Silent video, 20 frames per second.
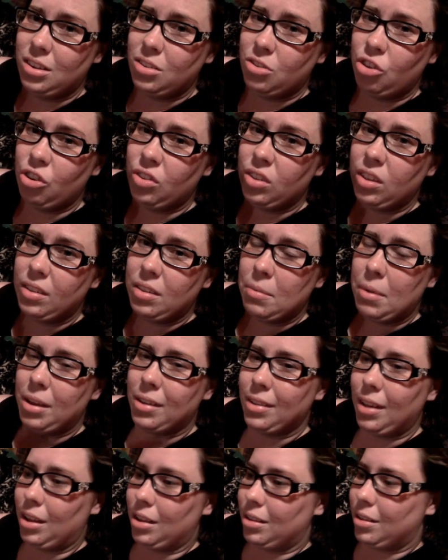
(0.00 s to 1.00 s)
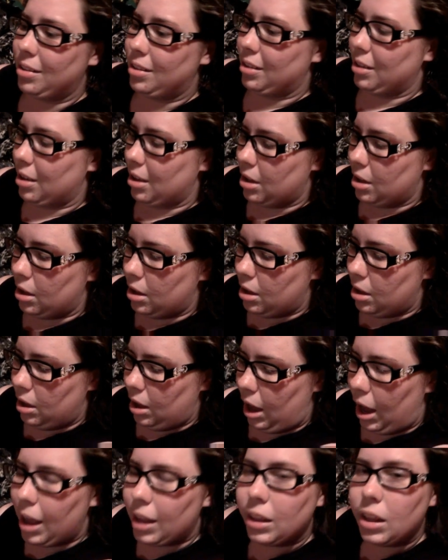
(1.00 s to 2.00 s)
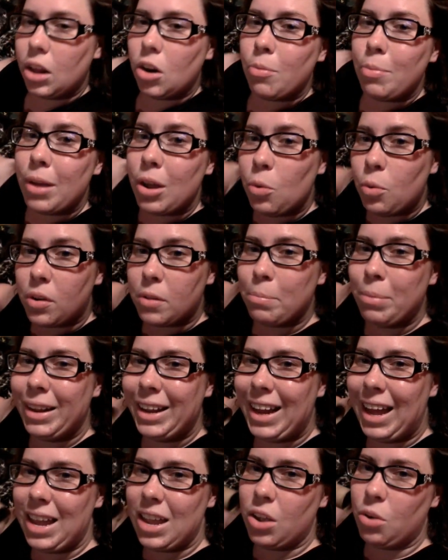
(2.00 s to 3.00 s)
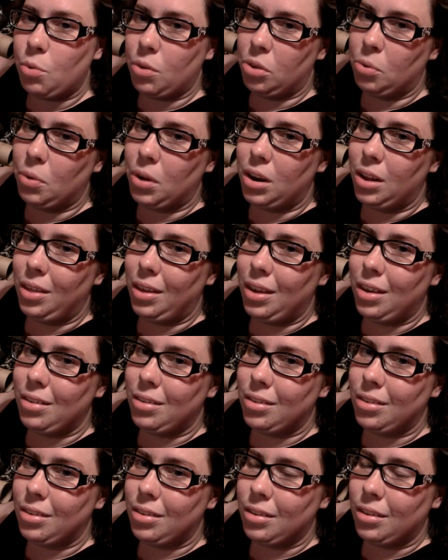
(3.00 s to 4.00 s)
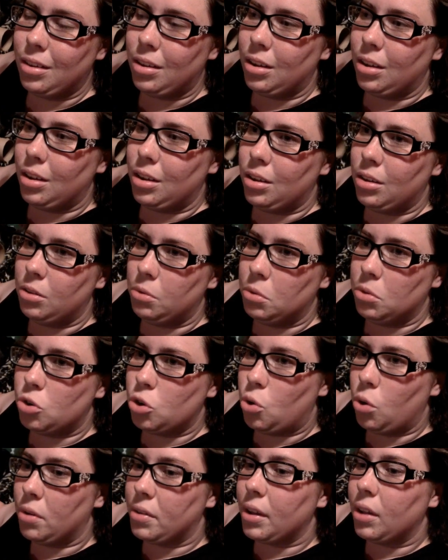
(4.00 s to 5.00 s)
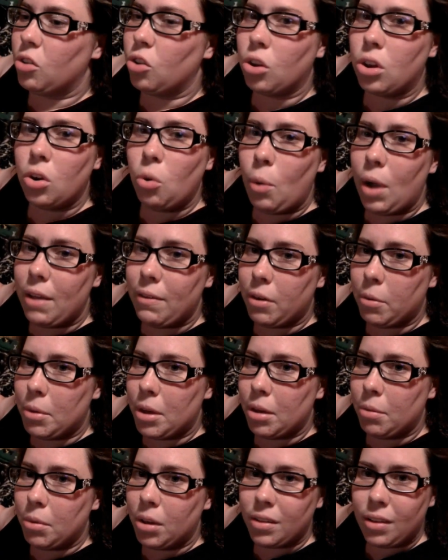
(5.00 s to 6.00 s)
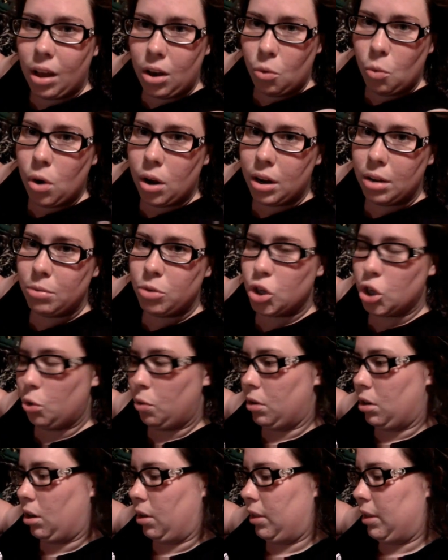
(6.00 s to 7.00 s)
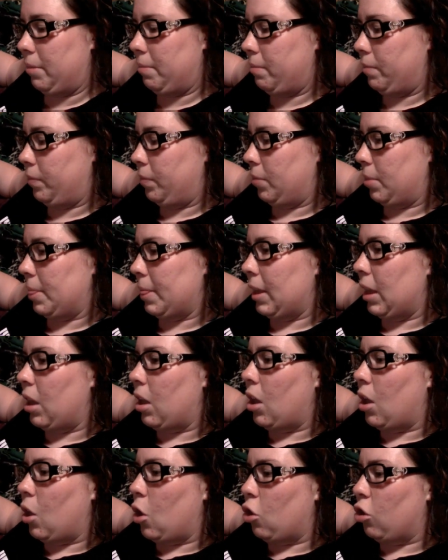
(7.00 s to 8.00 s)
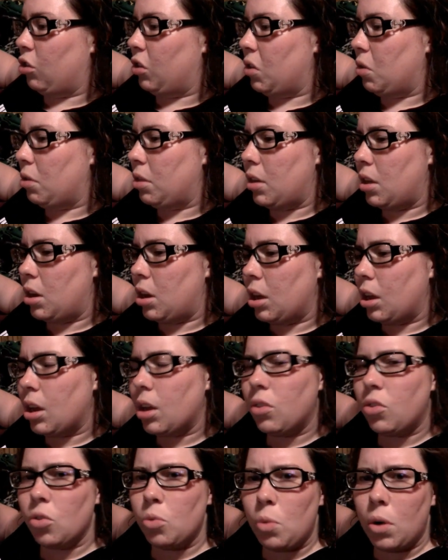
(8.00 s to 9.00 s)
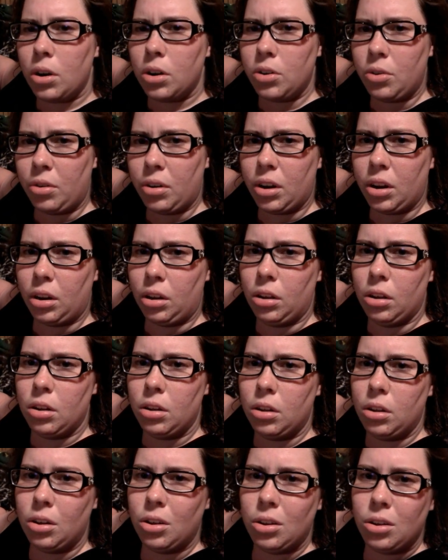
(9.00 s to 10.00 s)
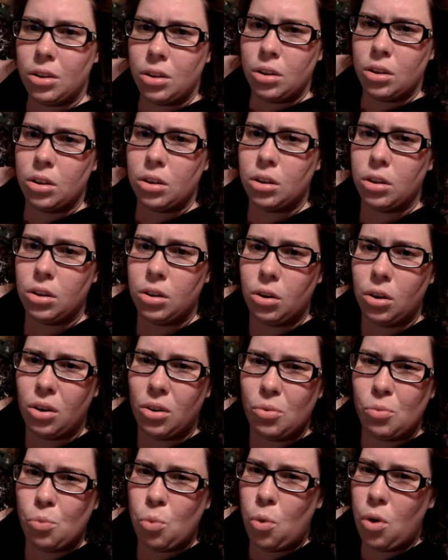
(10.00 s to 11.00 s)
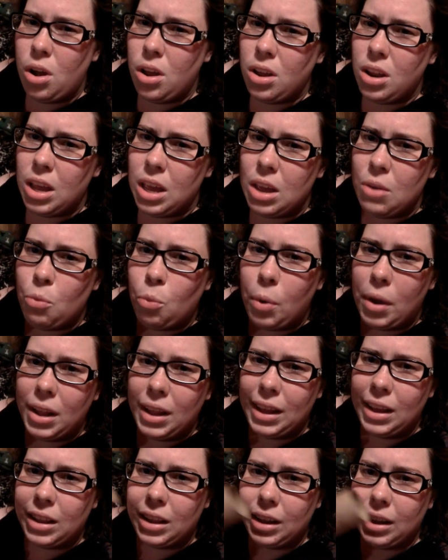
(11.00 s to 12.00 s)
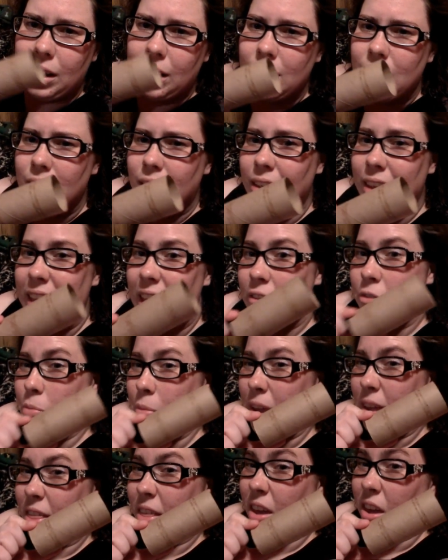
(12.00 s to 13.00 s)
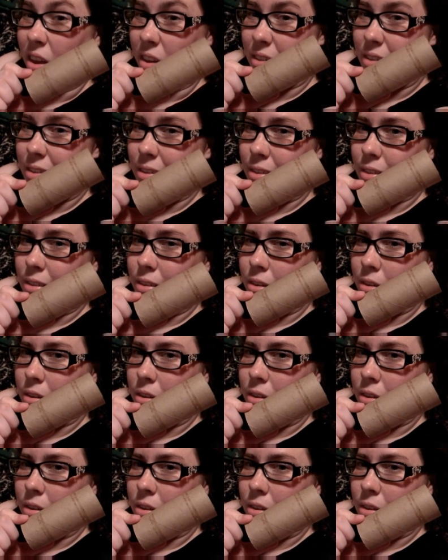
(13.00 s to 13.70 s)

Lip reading: Just doesn't make sense. And Little Bit was playing with one of these, which of course I took it away from him because I don't want him chewing on them. So then I got to wondering, would he willingly give me this?